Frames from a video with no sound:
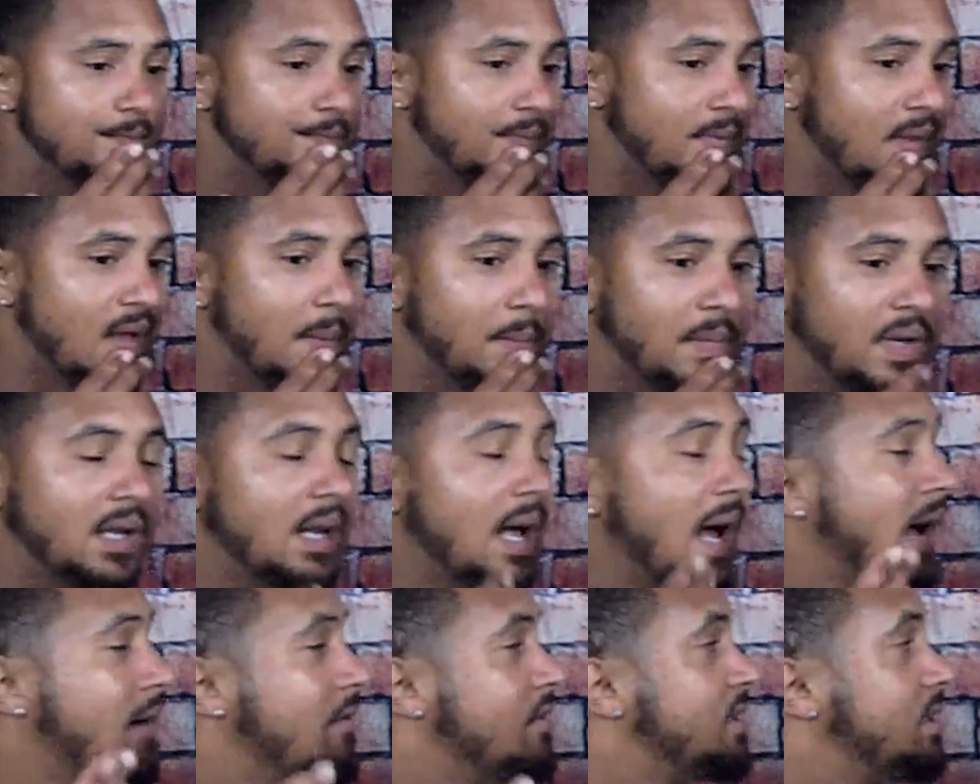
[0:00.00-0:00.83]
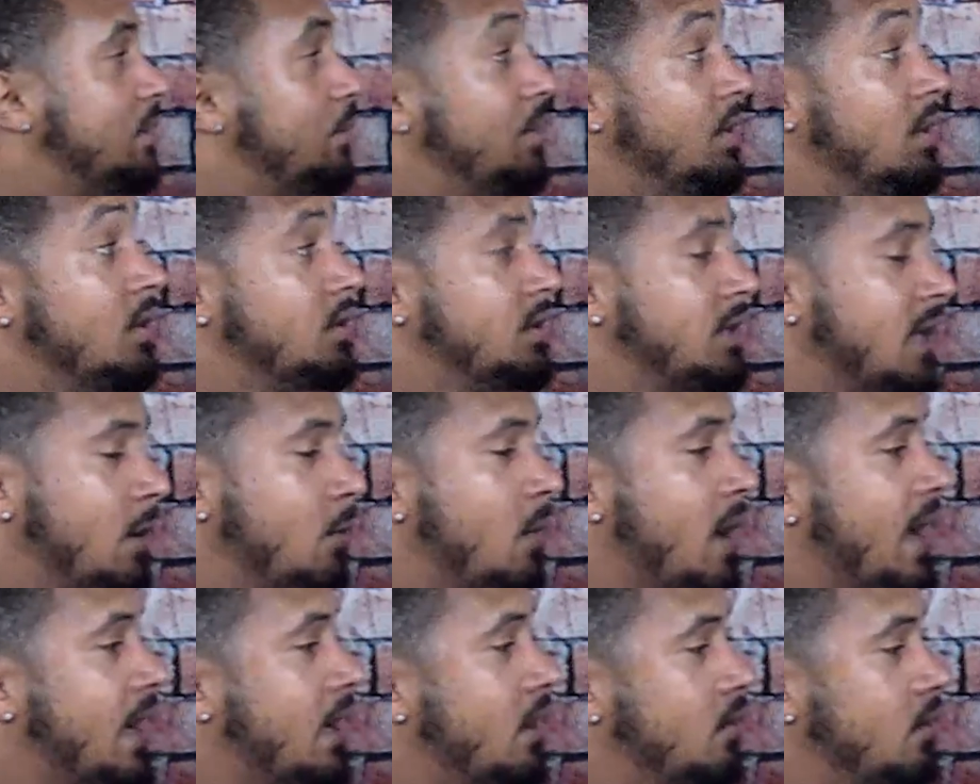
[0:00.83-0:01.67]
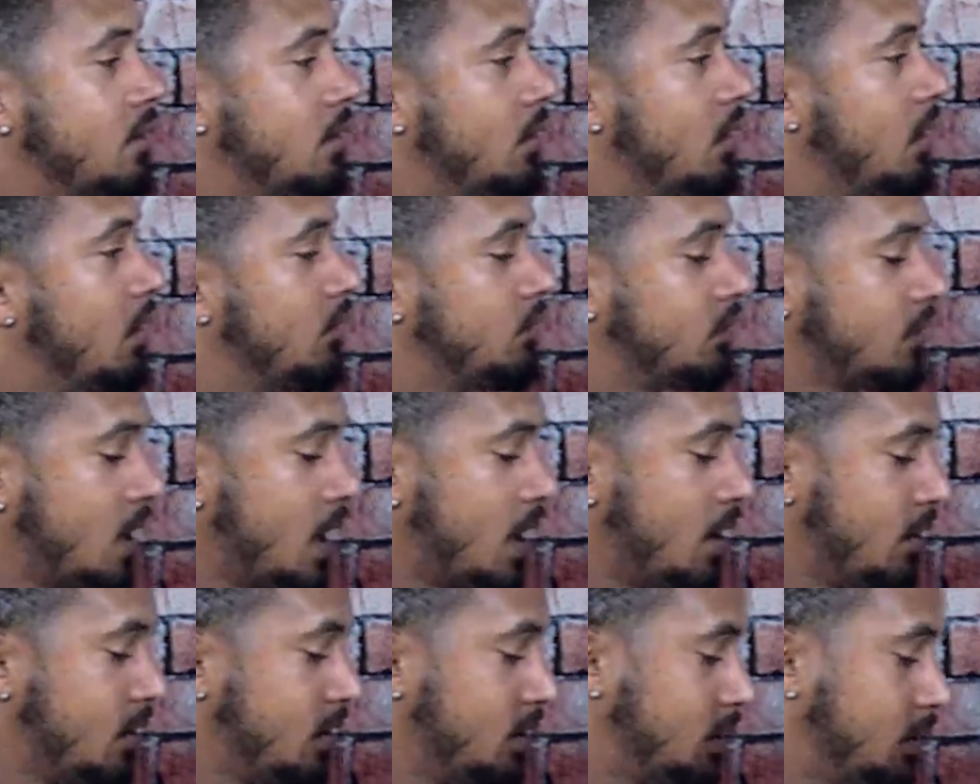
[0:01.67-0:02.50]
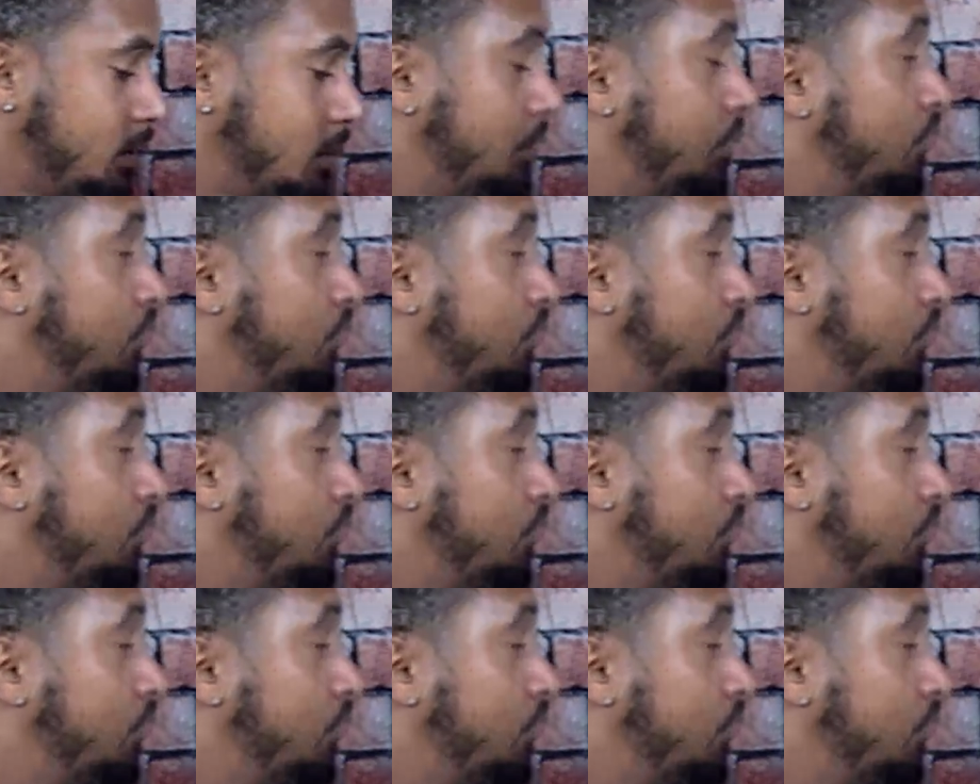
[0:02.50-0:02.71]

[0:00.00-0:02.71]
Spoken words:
I mean, obviously we're gonna say YK Osiris was